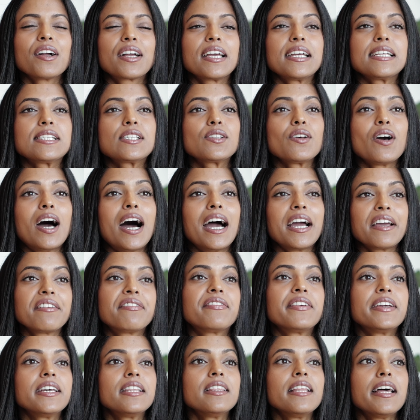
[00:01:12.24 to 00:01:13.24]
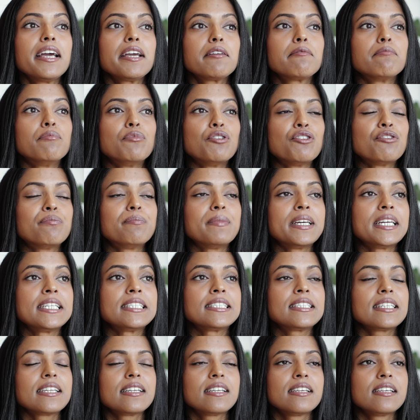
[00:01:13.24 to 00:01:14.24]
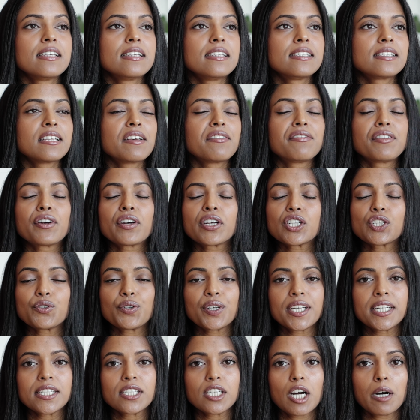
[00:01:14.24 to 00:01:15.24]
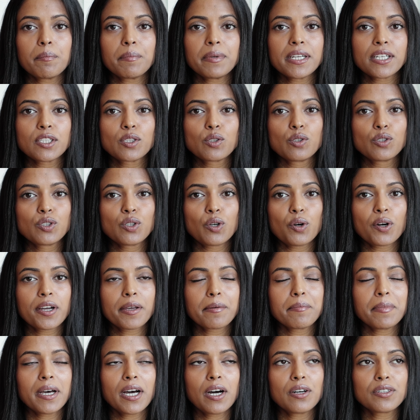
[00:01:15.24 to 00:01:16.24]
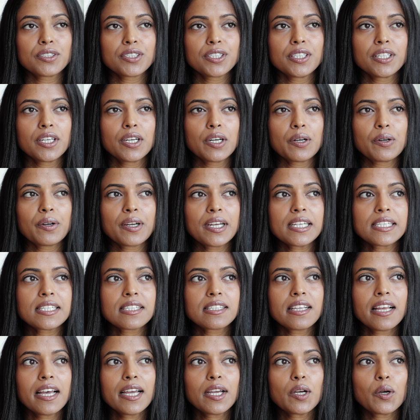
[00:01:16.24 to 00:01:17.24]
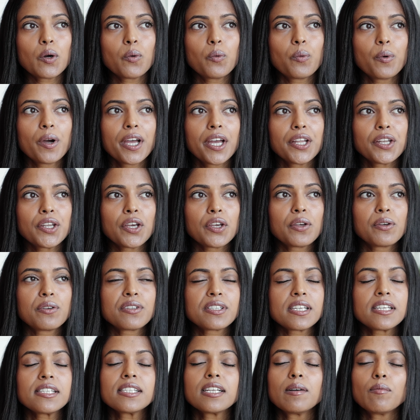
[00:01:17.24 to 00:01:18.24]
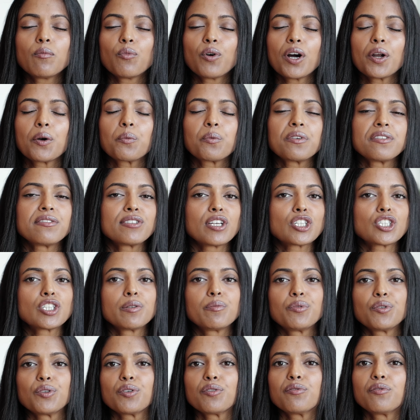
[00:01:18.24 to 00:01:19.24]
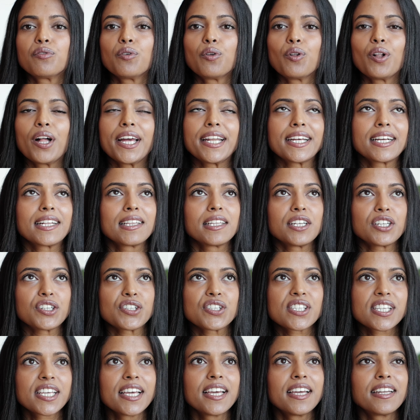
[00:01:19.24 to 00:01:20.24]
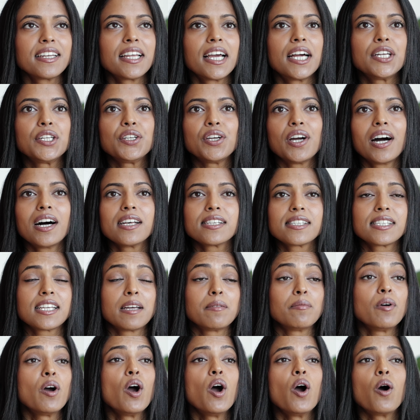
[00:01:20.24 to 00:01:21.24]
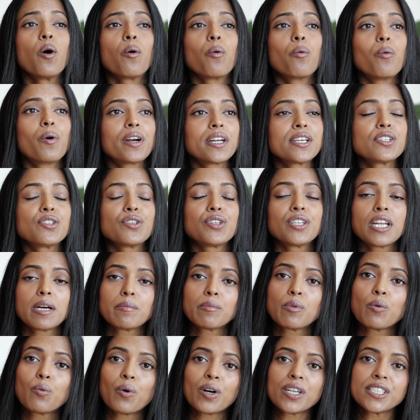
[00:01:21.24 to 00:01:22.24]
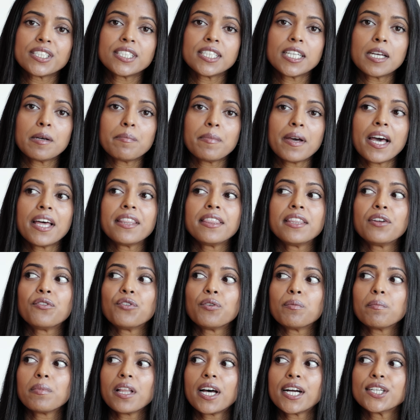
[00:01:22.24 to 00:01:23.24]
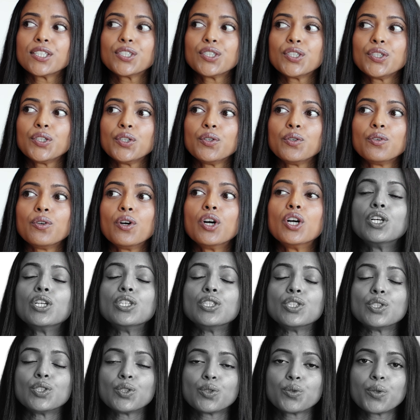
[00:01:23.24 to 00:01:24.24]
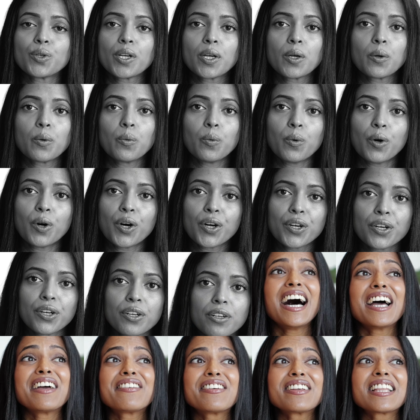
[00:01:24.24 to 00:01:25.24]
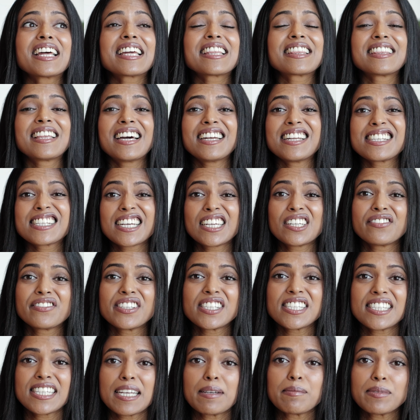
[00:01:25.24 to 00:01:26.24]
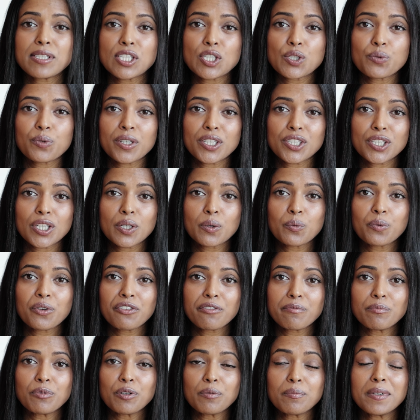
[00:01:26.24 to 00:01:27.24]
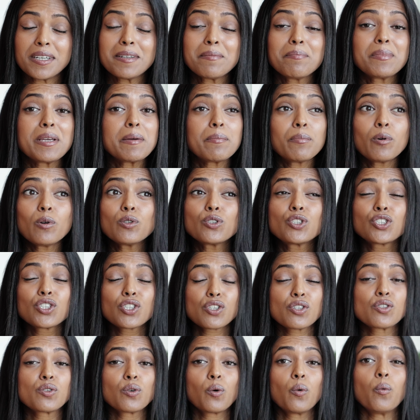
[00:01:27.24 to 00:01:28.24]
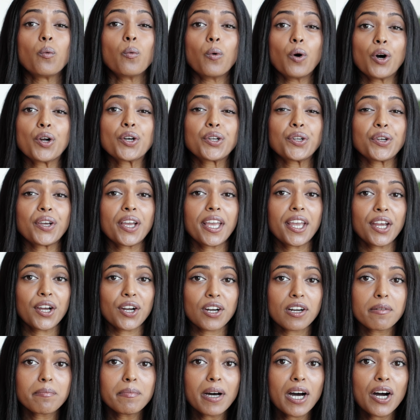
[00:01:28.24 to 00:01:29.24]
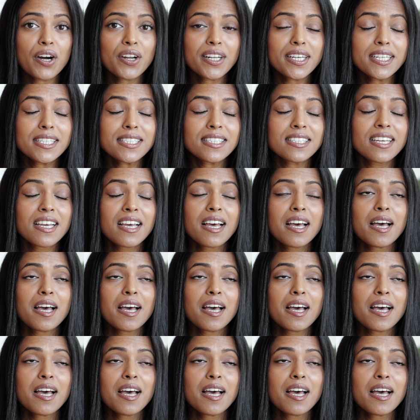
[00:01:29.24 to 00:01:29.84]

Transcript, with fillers: Okay, so I feel like movement is a very tricky topic to talk about. You know, it's like when you see someone with such a beautiful and clear skin and you ask them, what is your number one tip? And they reply to you, drink water. I feel like that is kind of the same situation with movement. People just don't want to hear about it.